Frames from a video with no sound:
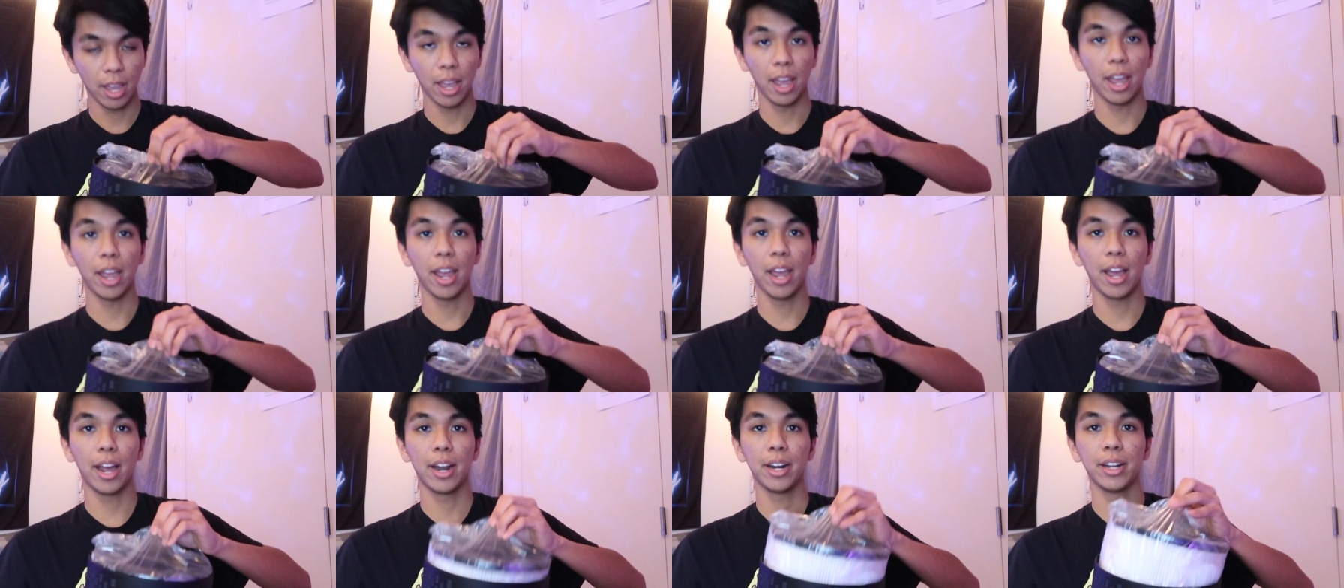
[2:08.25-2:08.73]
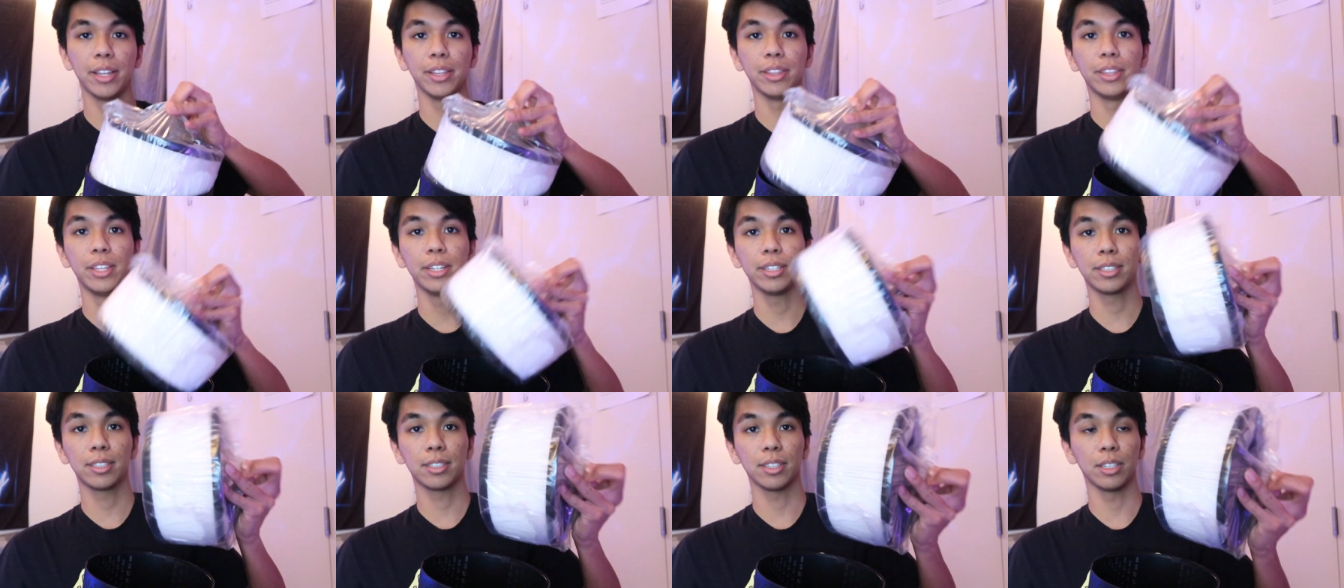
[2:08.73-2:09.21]
And
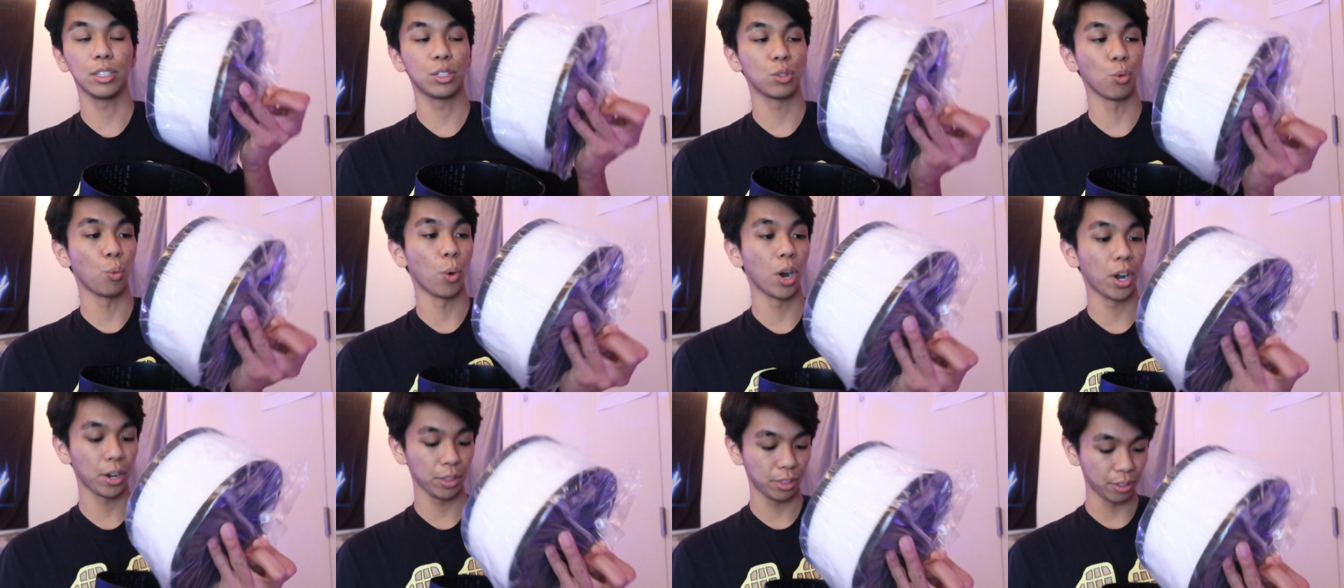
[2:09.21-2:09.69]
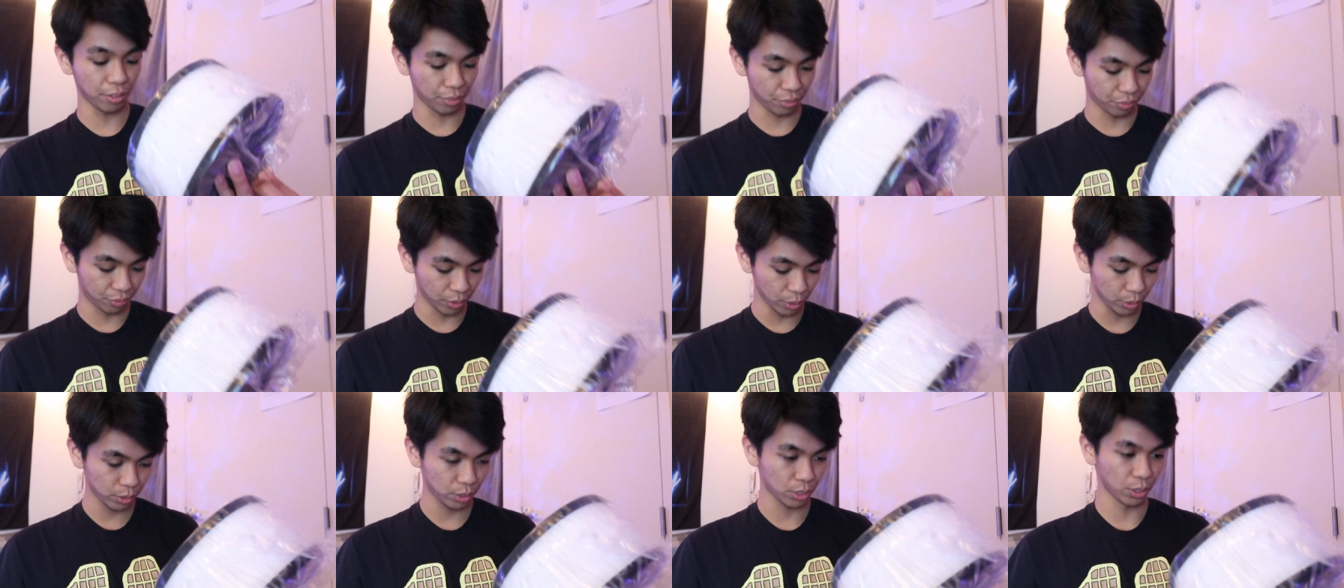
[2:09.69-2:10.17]
this is where the
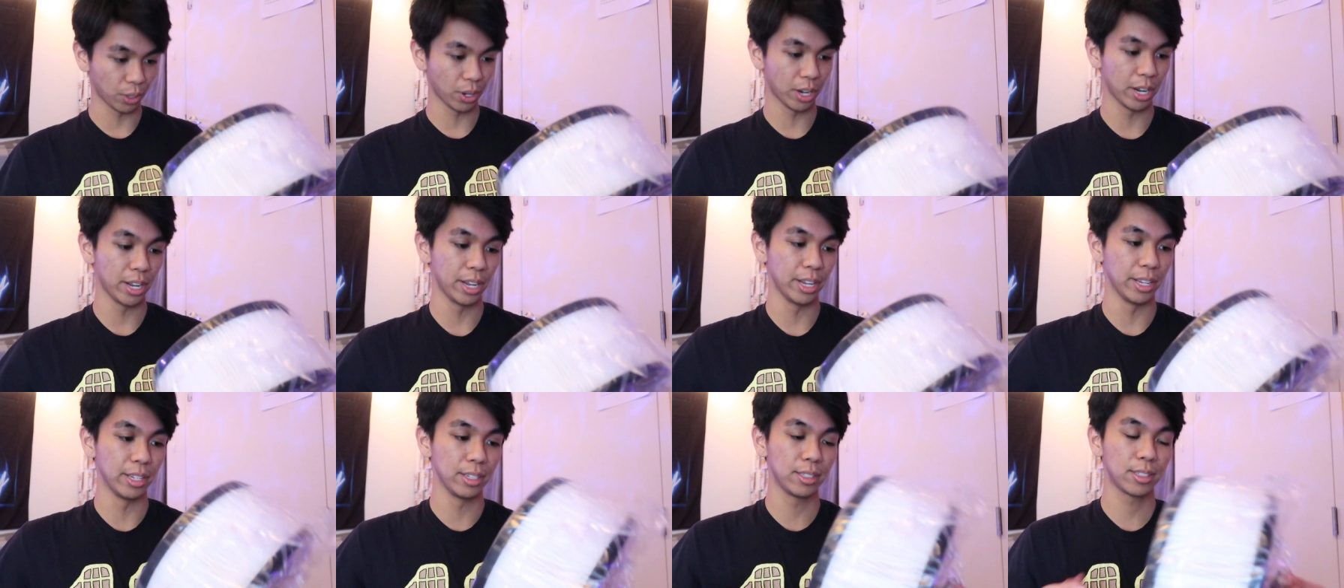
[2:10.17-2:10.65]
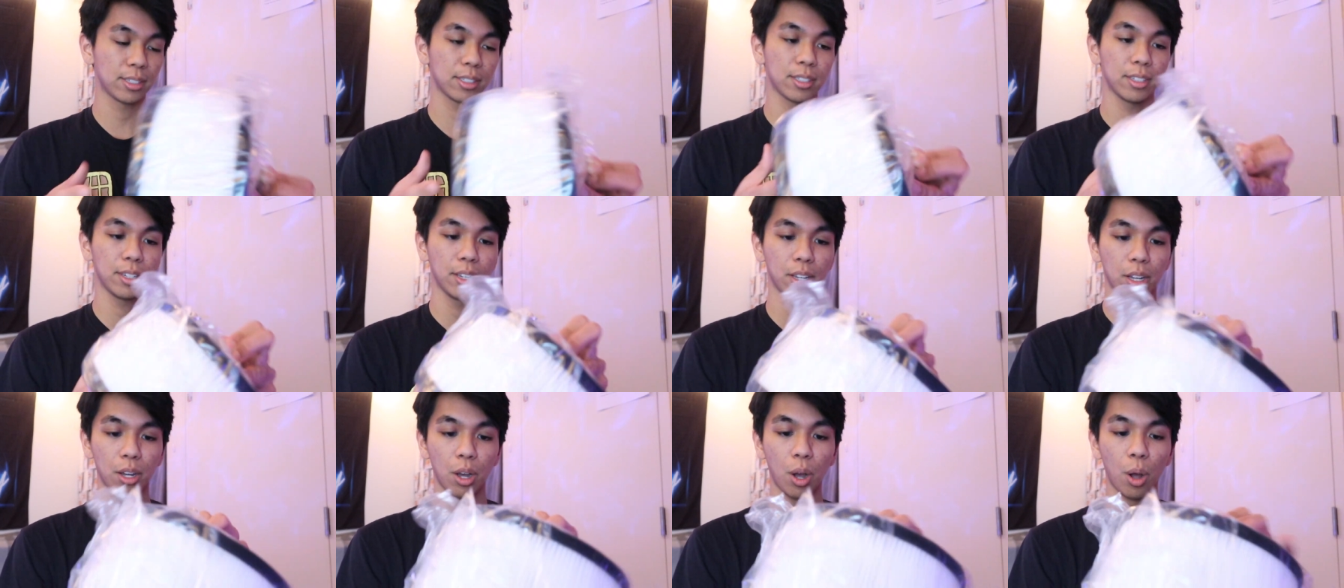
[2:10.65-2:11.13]
filter is
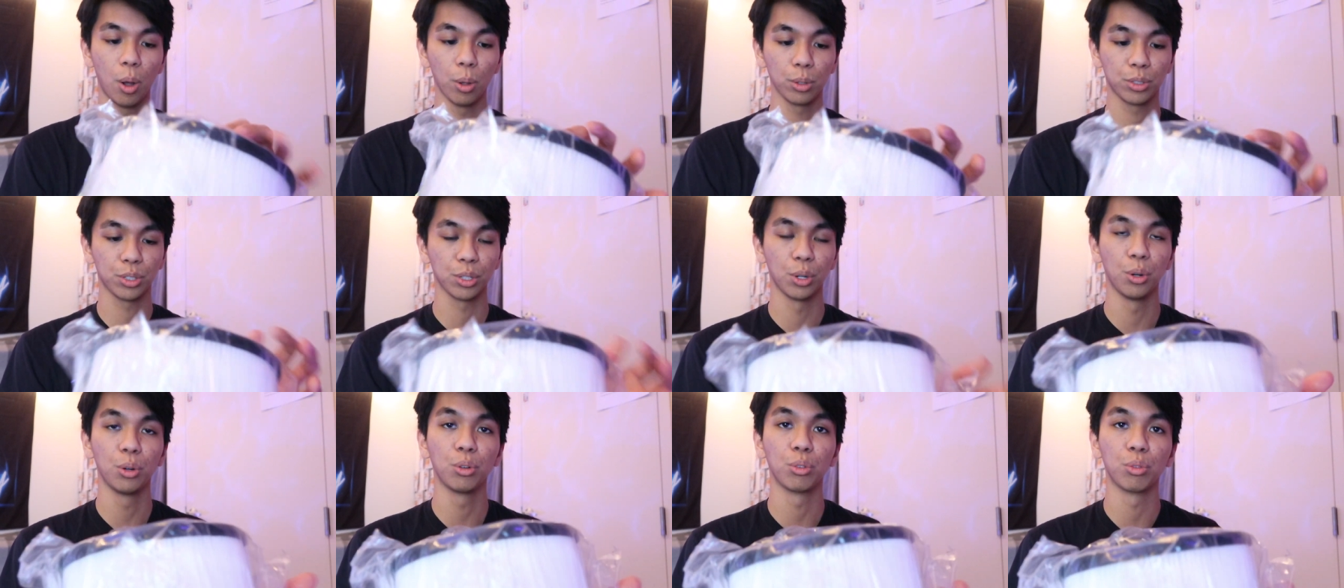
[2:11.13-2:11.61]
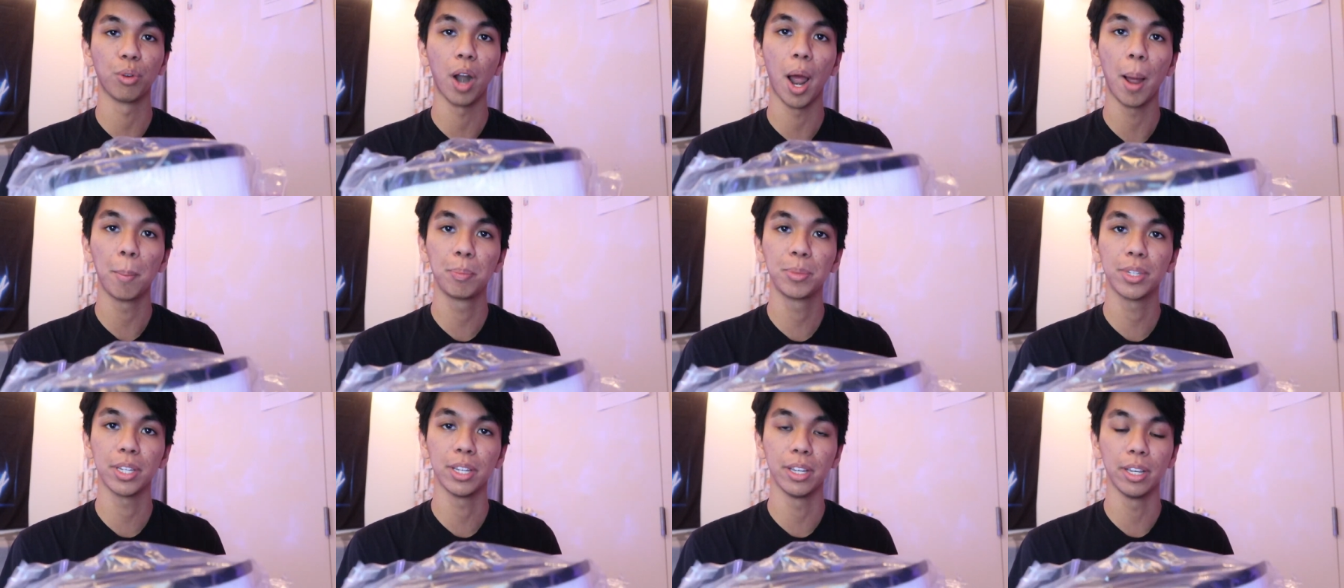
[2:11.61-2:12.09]
also
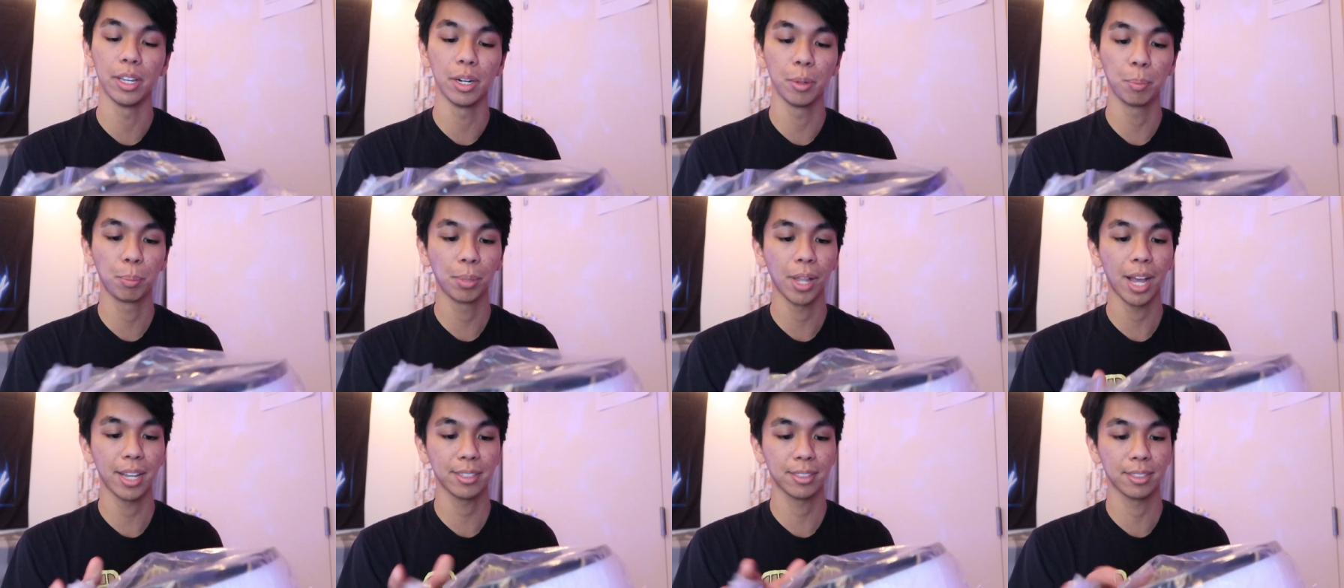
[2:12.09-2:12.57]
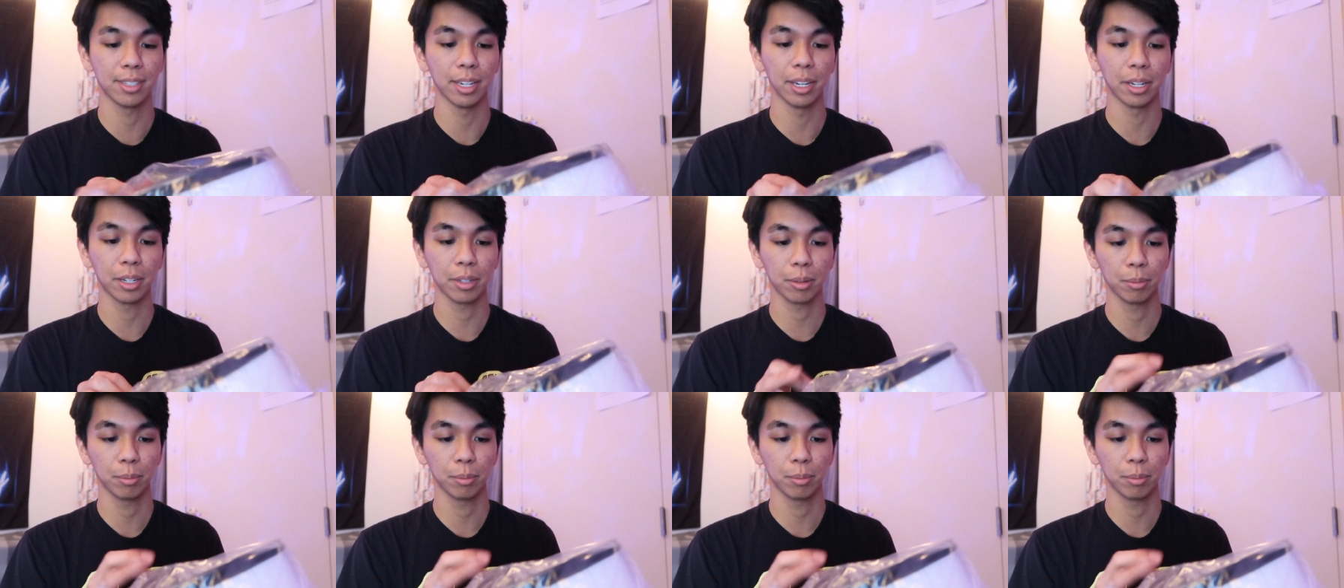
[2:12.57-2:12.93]
wrapped in plastic.